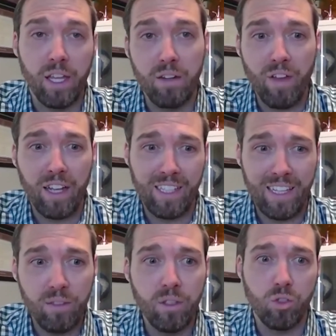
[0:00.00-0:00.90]
And in fact,
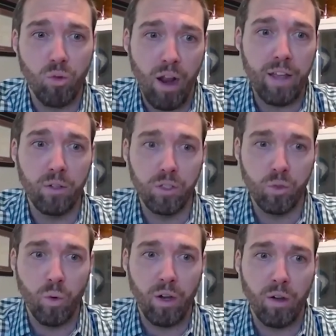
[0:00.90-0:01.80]
in the
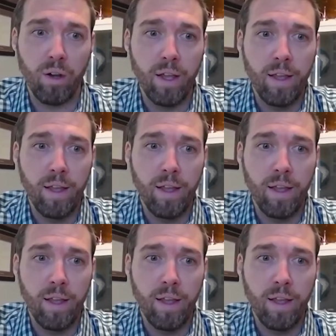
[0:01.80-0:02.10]
trials where